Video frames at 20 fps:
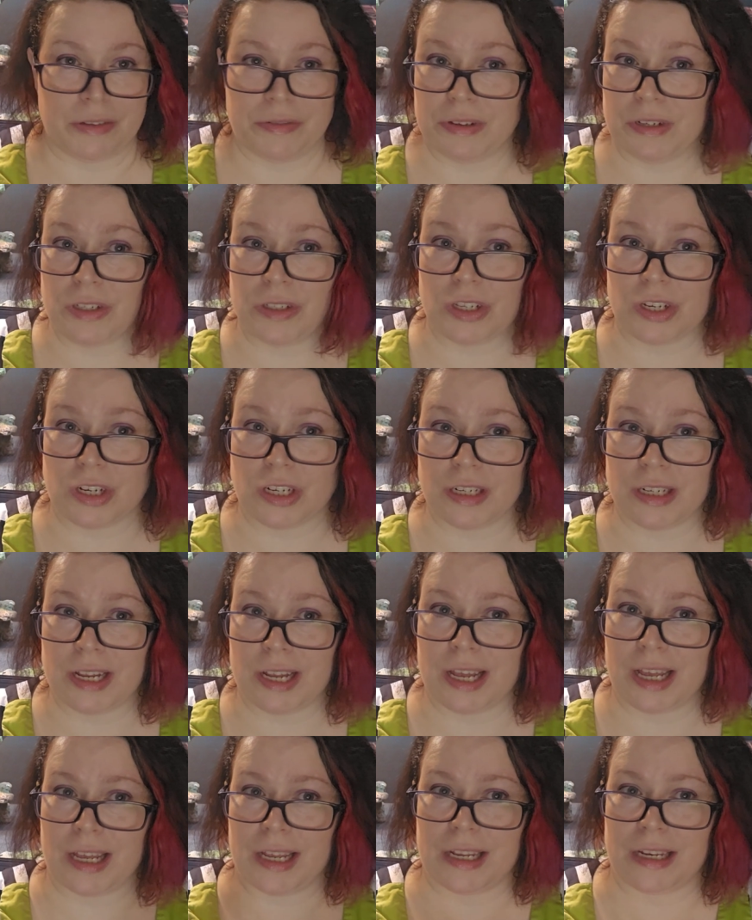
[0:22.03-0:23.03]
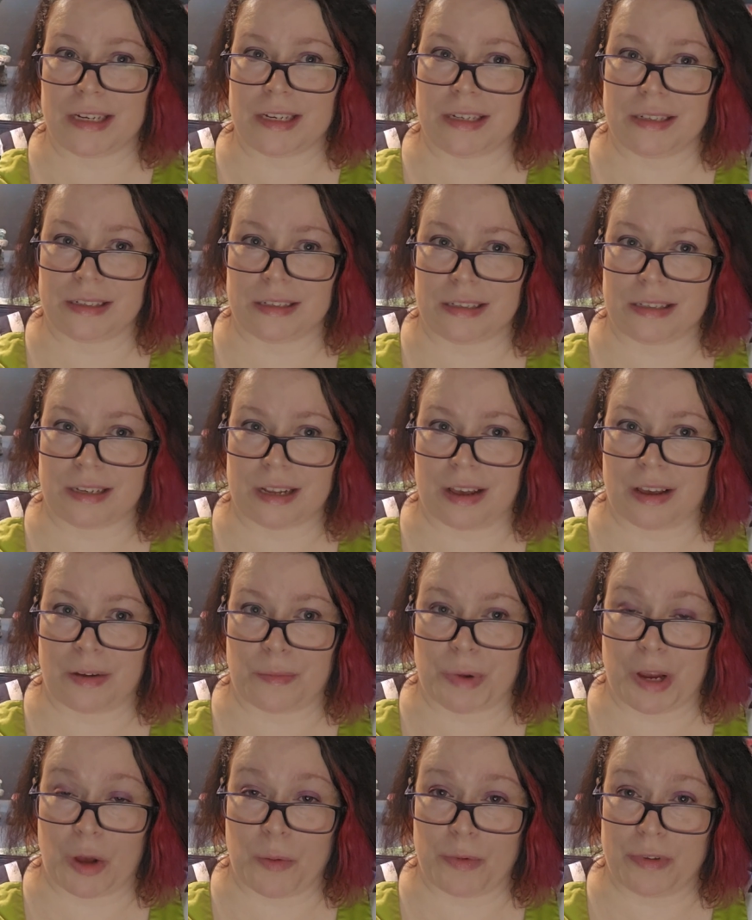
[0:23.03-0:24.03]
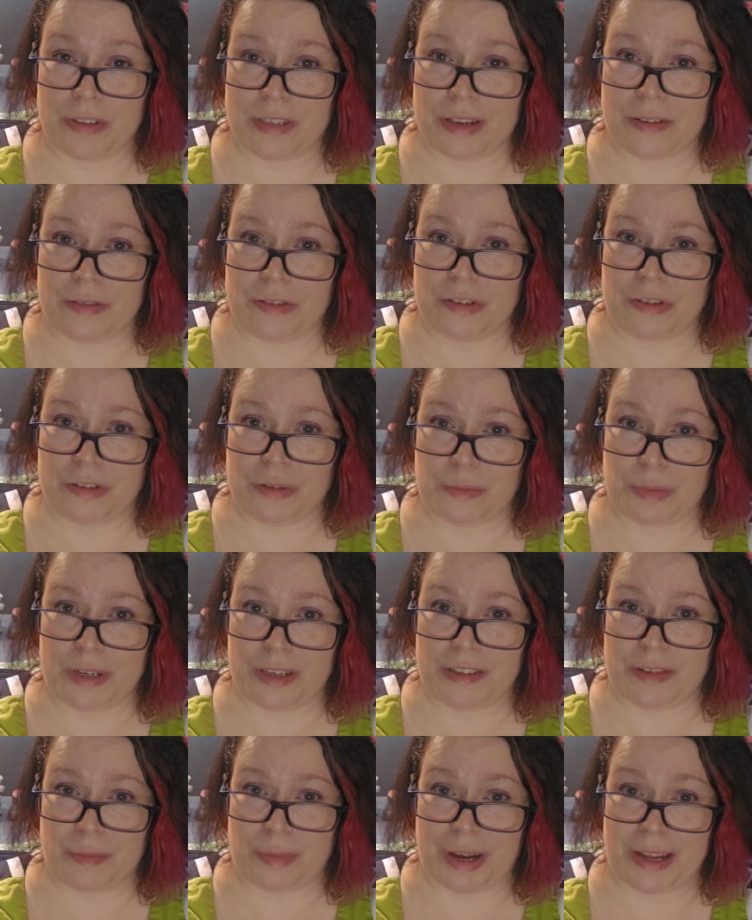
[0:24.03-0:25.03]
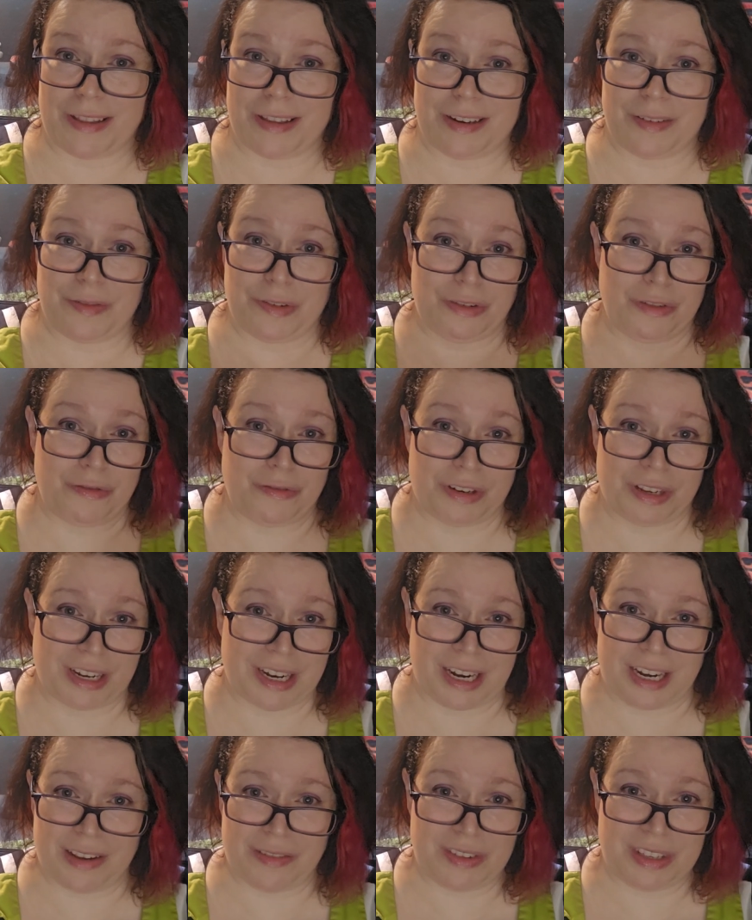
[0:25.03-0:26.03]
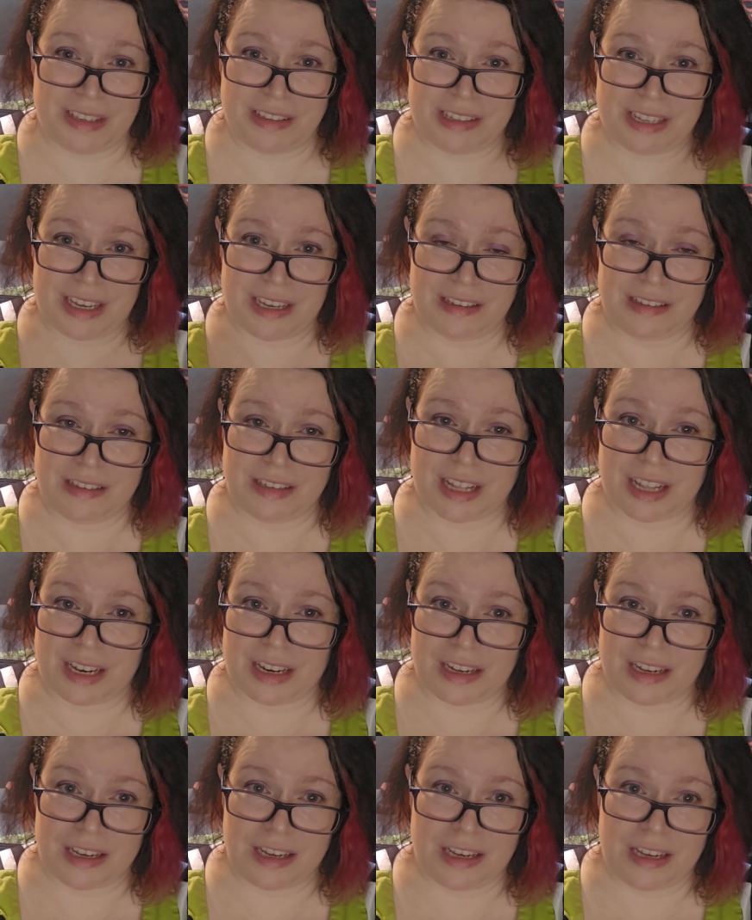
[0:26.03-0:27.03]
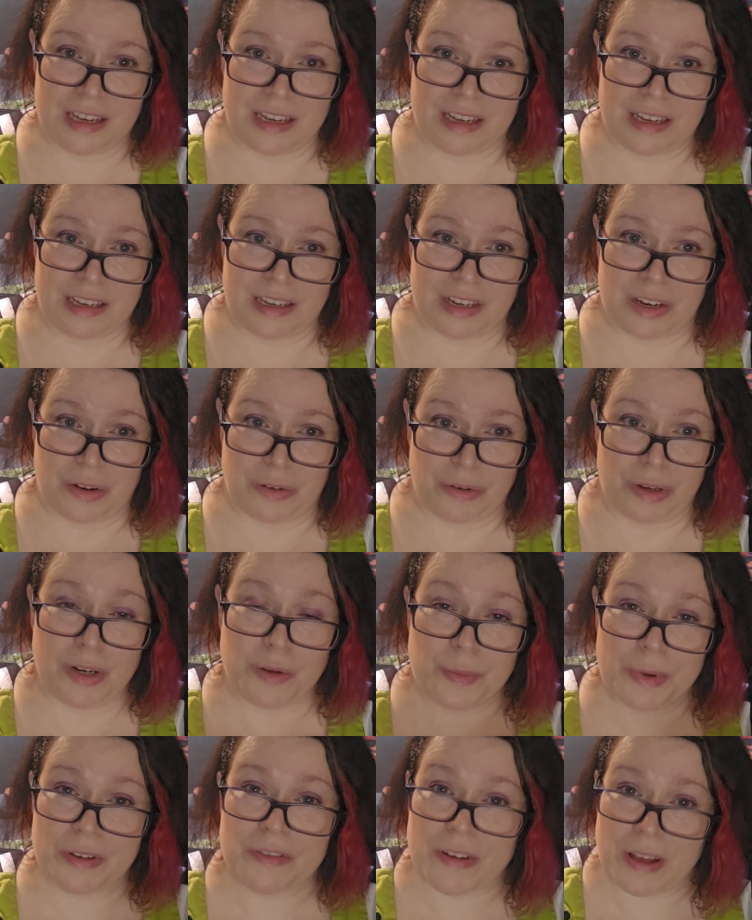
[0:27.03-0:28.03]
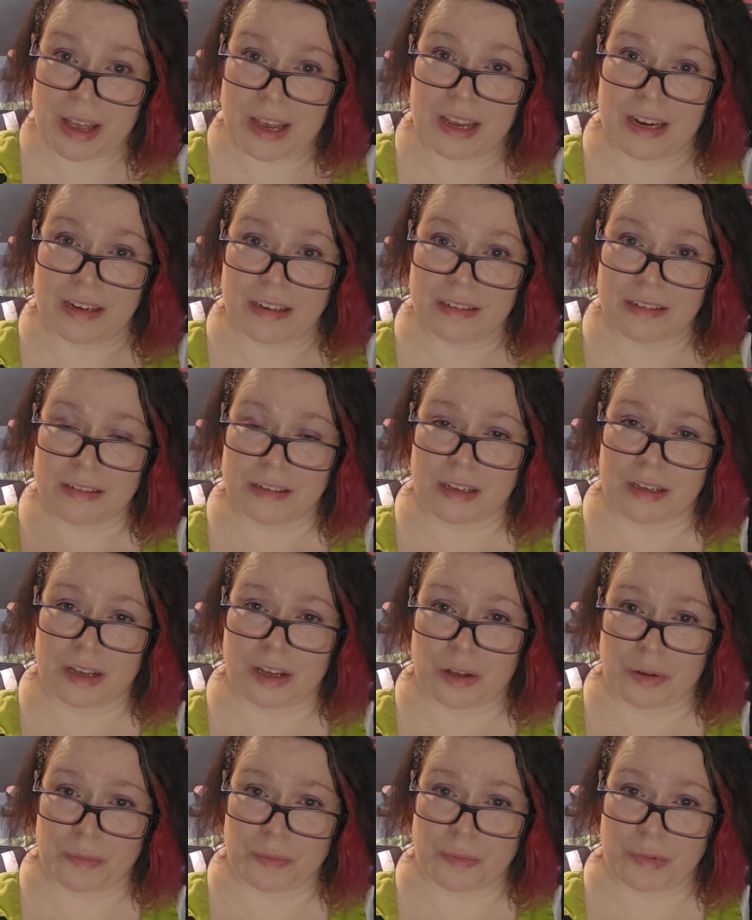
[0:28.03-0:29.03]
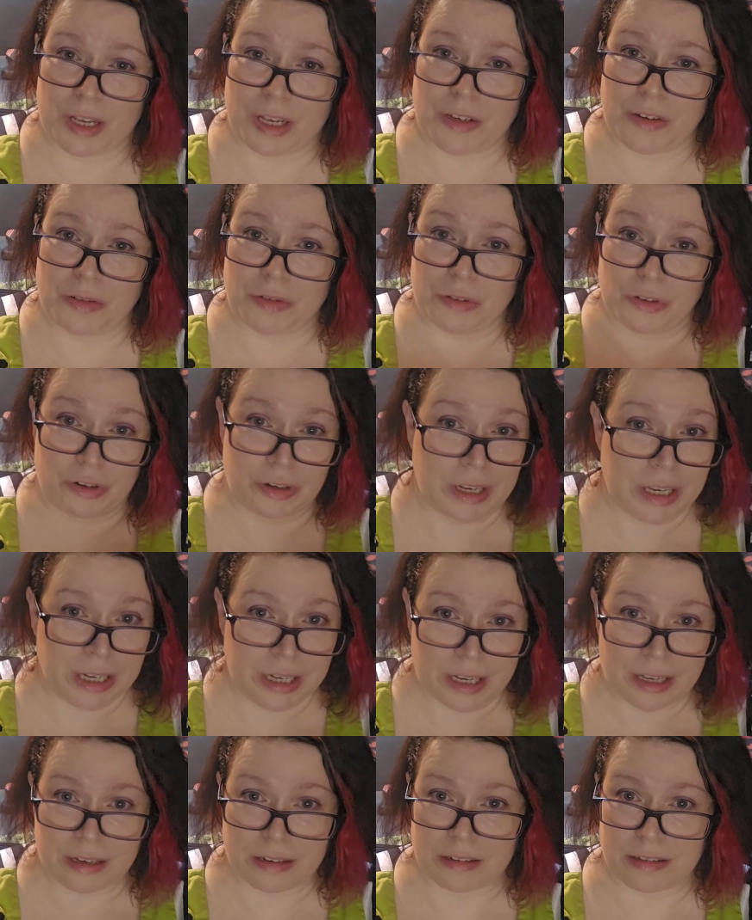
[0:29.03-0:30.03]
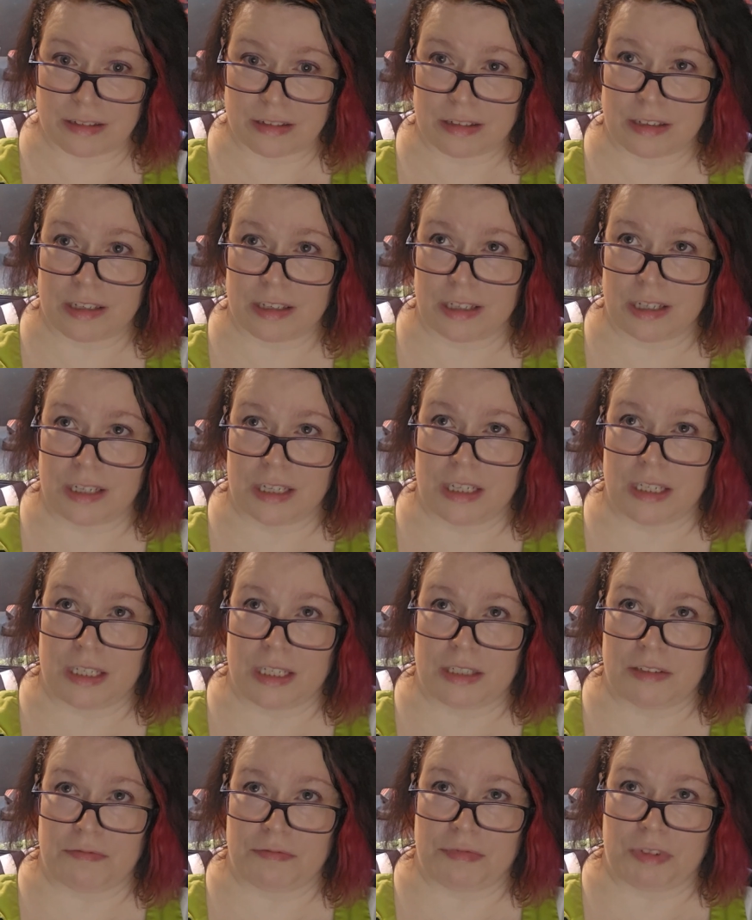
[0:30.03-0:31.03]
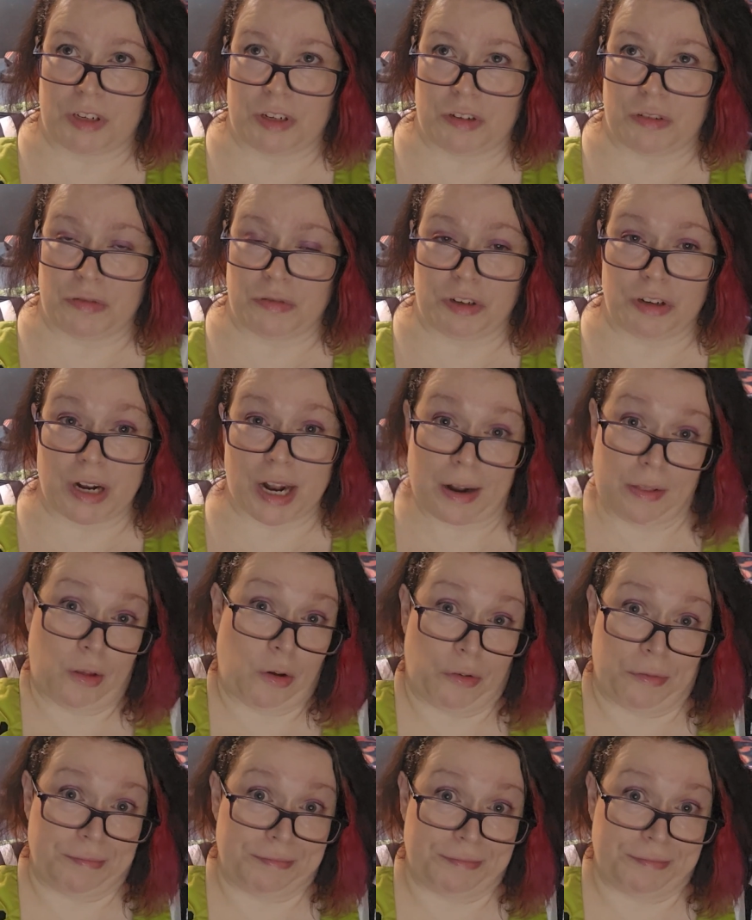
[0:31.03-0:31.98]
live and learn, and I hope this gives you some peace of mind that if you've done any of these things that, it'll be fine, and you're learning, and, you're not alone.